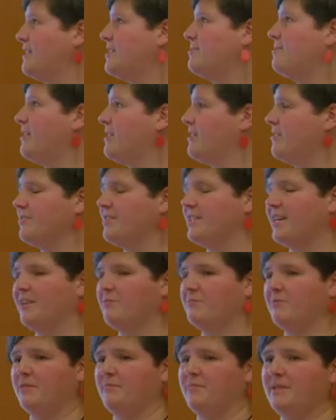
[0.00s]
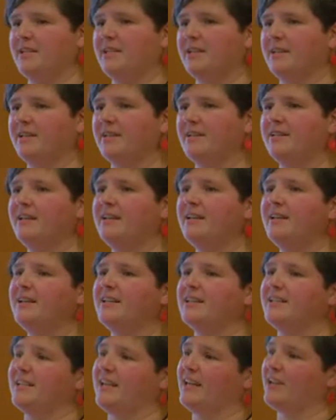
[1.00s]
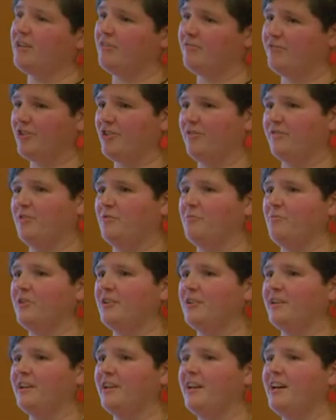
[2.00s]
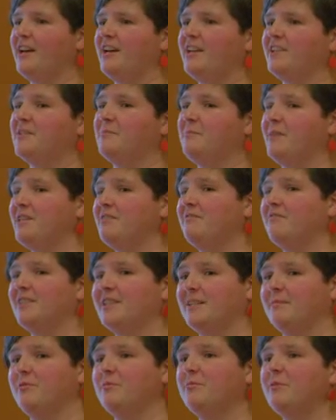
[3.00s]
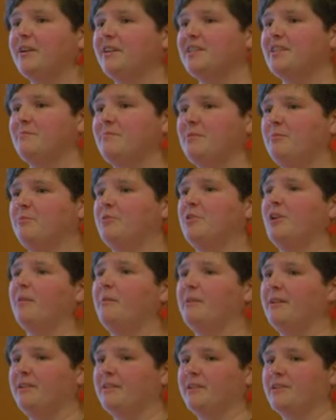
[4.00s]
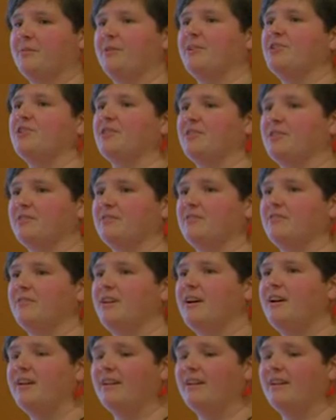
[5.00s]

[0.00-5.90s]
way to make contact with the media, to get coverage of your work, to be the visible person people go and ask questions of.